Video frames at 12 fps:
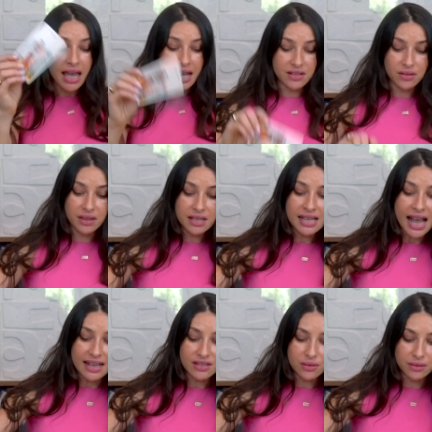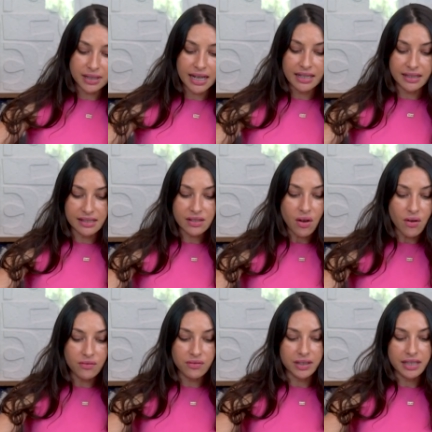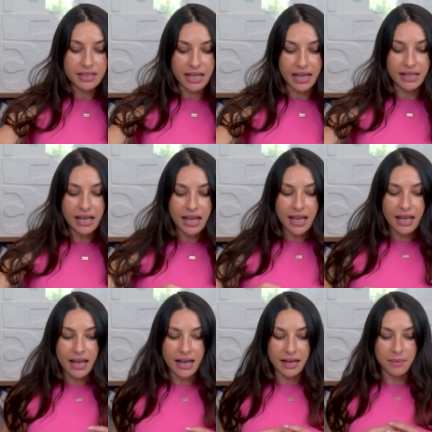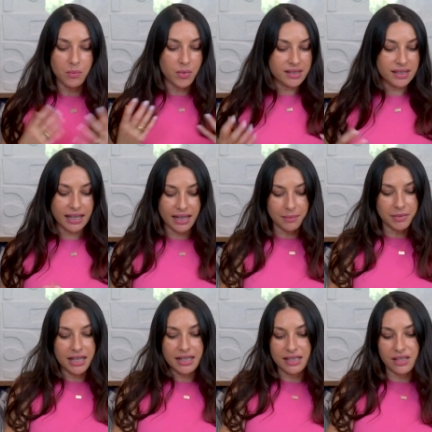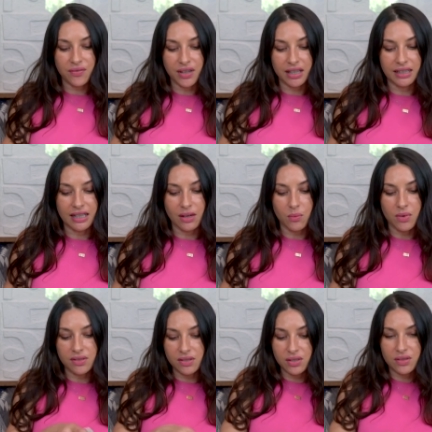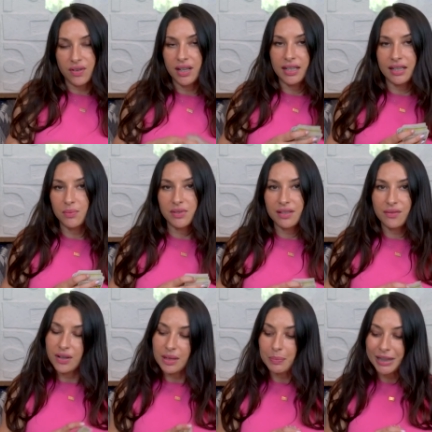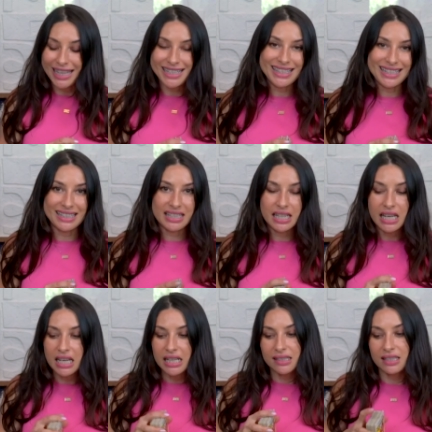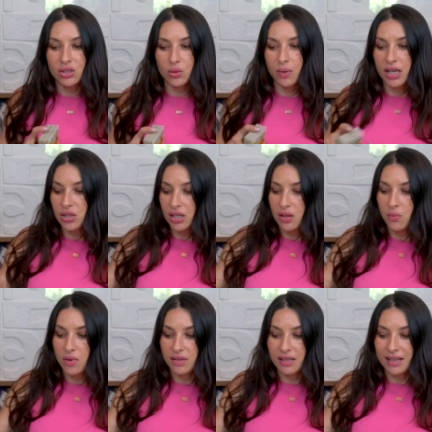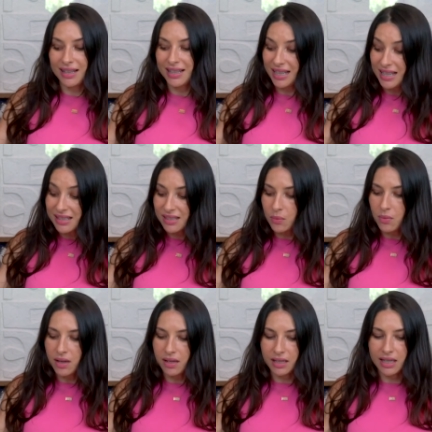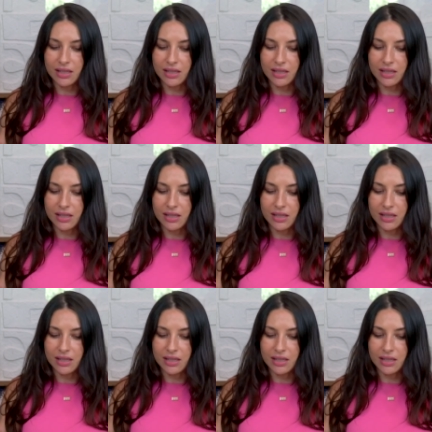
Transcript: And so this has created this conflict. And um, once again, I'm getting this feeling that it wasn't just very, it wasn't a very pleasant situation. It wasn't an easy one.